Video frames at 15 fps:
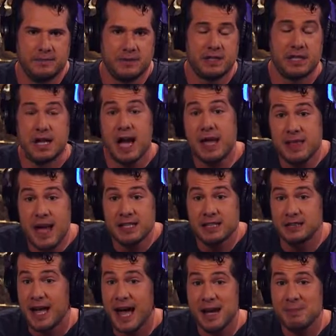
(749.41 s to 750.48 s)
To deny that, to
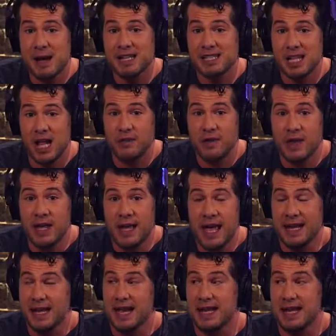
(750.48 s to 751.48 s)
lie to myself, and,